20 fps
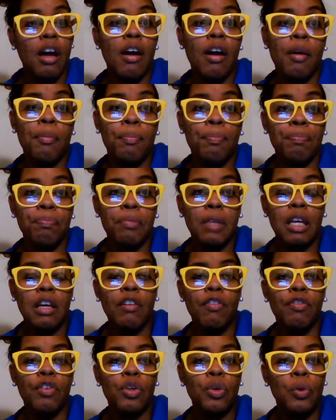um,
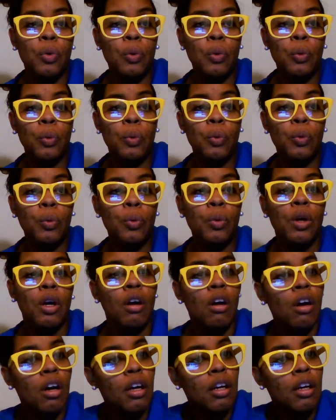if you